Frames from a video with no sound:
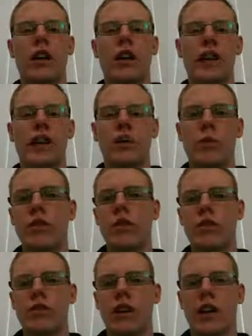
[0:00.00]
in
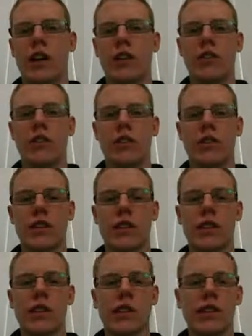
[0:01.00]
which
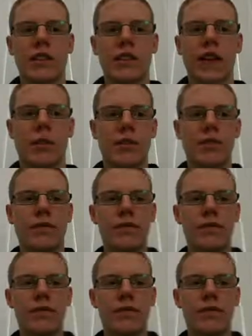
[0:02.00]
synchronization tends to happen.